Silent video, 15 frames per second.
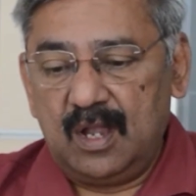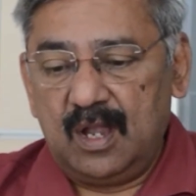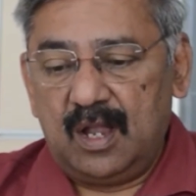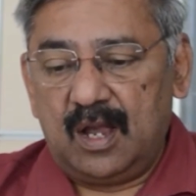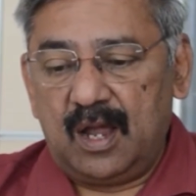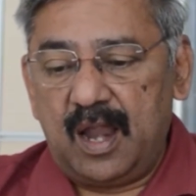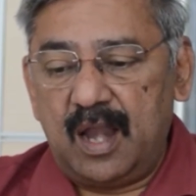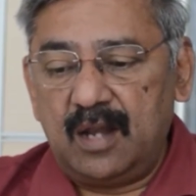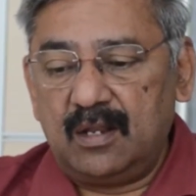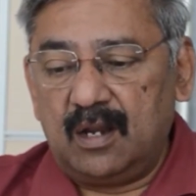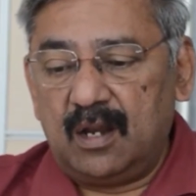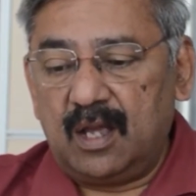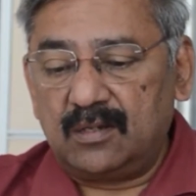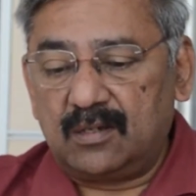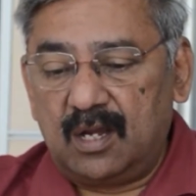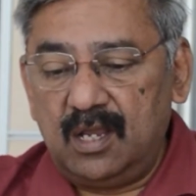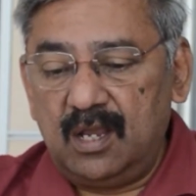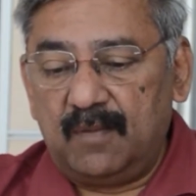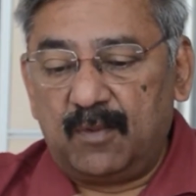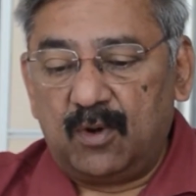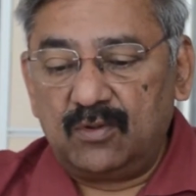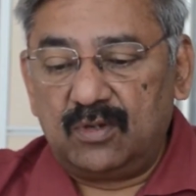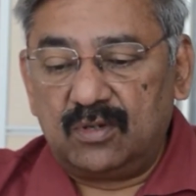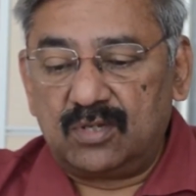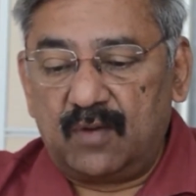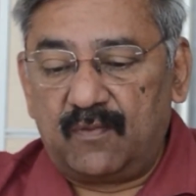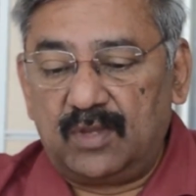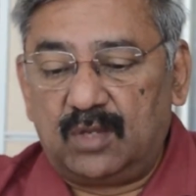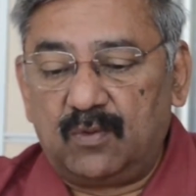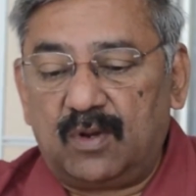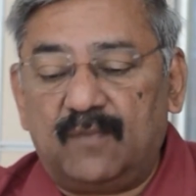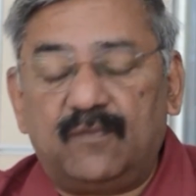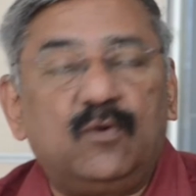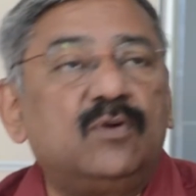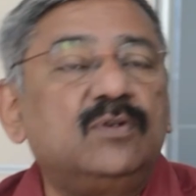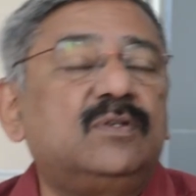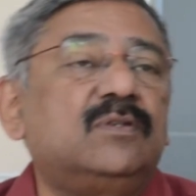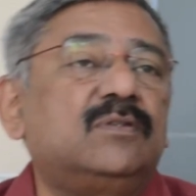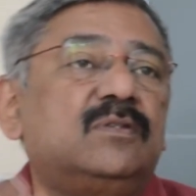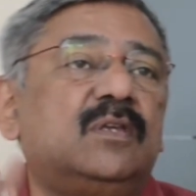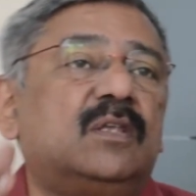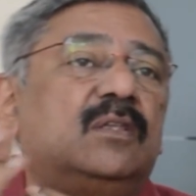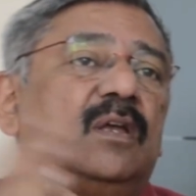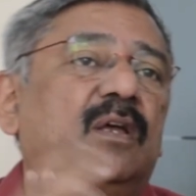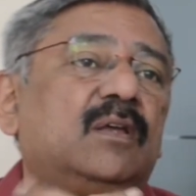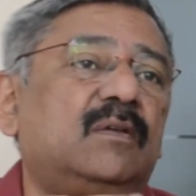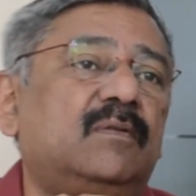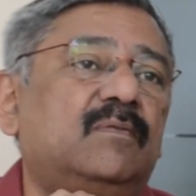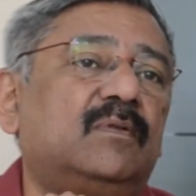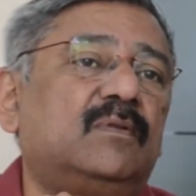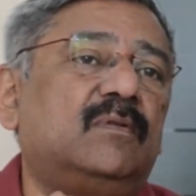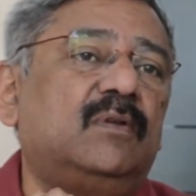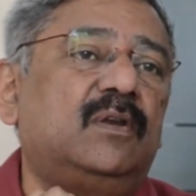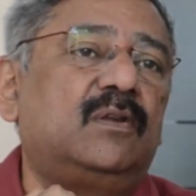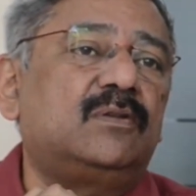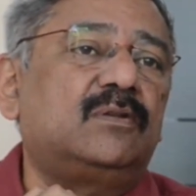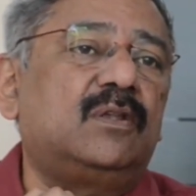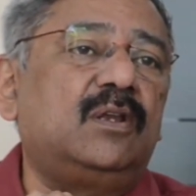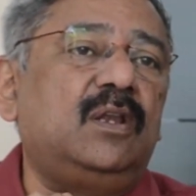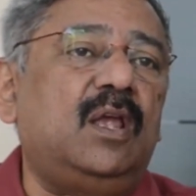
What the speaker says: And lastly, about the seventh one, of course, is that interestingly,